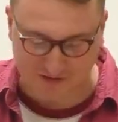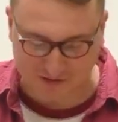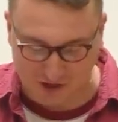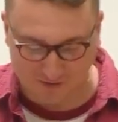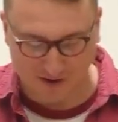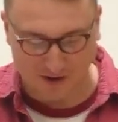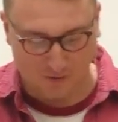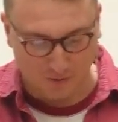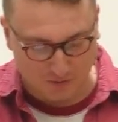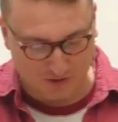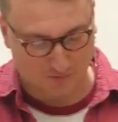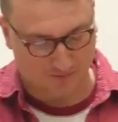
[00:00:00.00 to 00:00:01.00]
survey
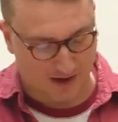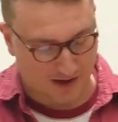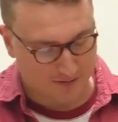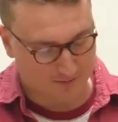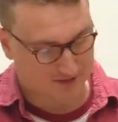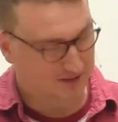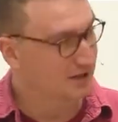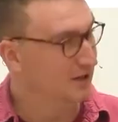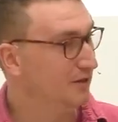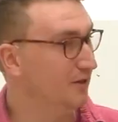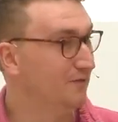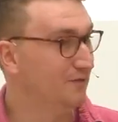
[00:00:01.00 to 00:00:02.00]
also found
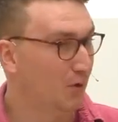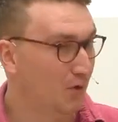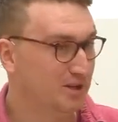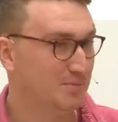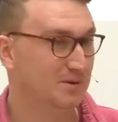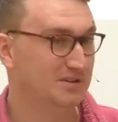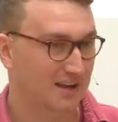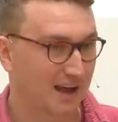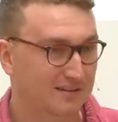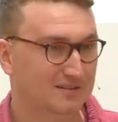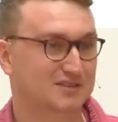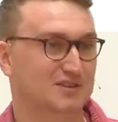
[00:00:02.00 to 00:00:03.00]
that
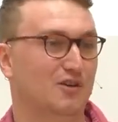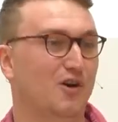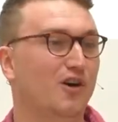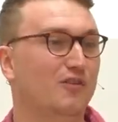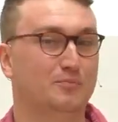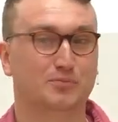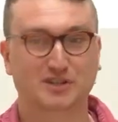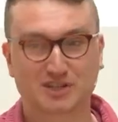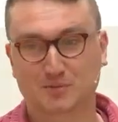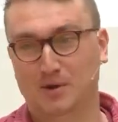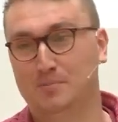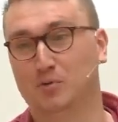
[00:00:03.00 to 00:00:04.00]
40% of
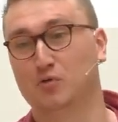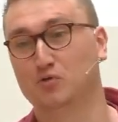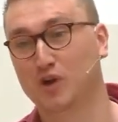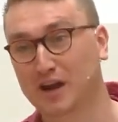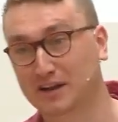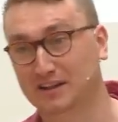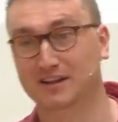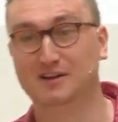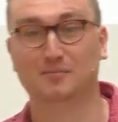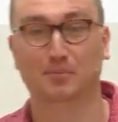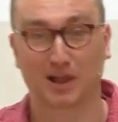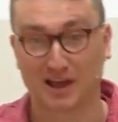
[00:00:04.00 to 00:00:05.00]
British people regularly
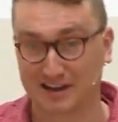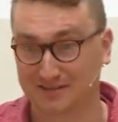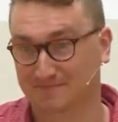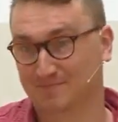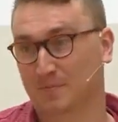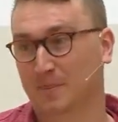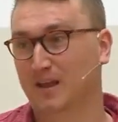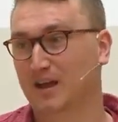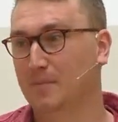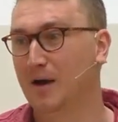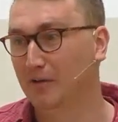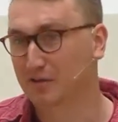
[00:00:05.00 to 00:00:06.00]
complain
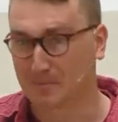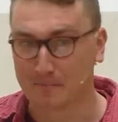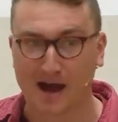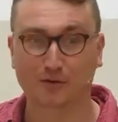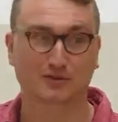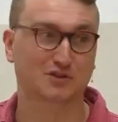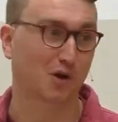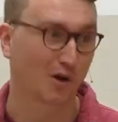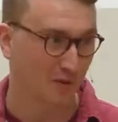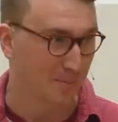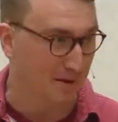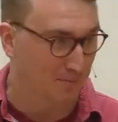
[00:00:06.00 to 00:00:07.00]
about the amount that
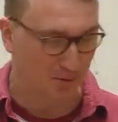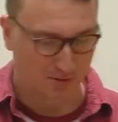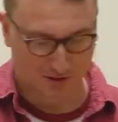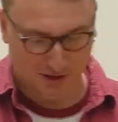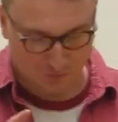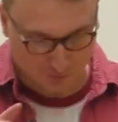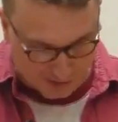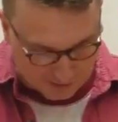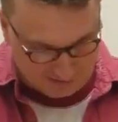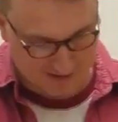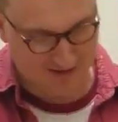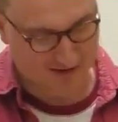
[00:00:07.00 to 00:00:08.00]
other people
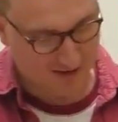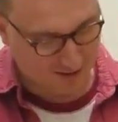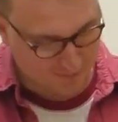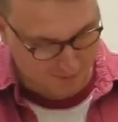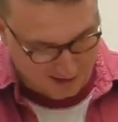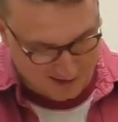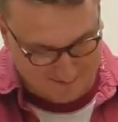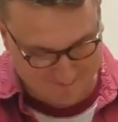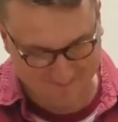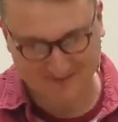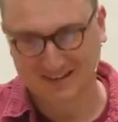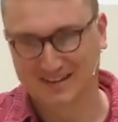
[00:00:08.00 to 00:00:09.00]
regularly complain.
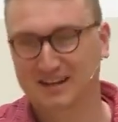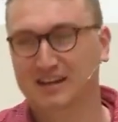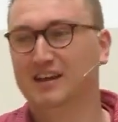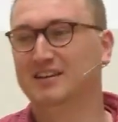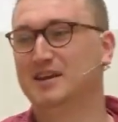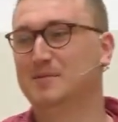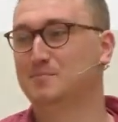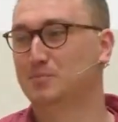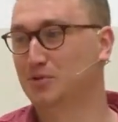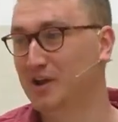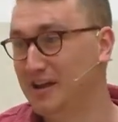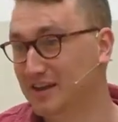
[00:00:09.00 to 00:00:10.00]
You see,
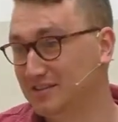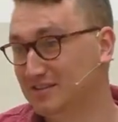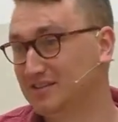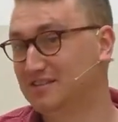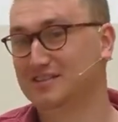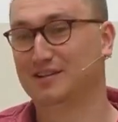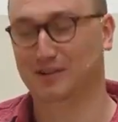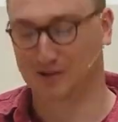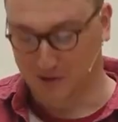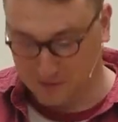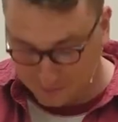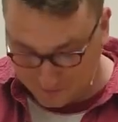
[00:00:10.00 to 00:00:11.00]
Brits
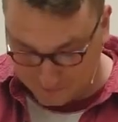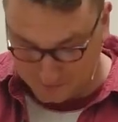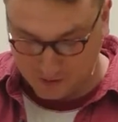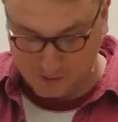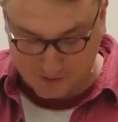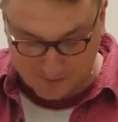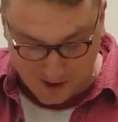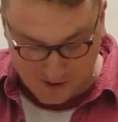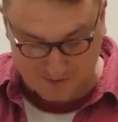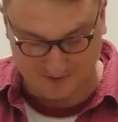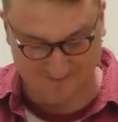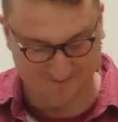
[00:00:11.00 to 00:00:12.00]
love a good
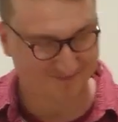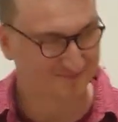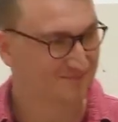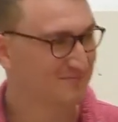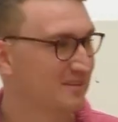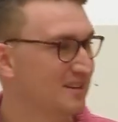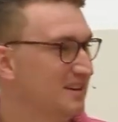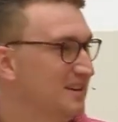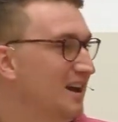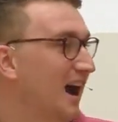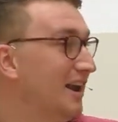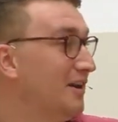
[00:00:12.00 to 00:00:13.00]
moan.
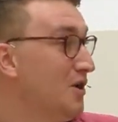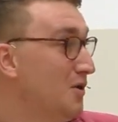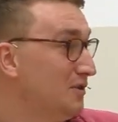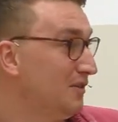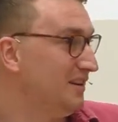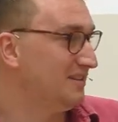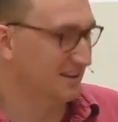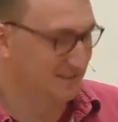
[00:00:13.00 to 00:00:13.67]
And I know that these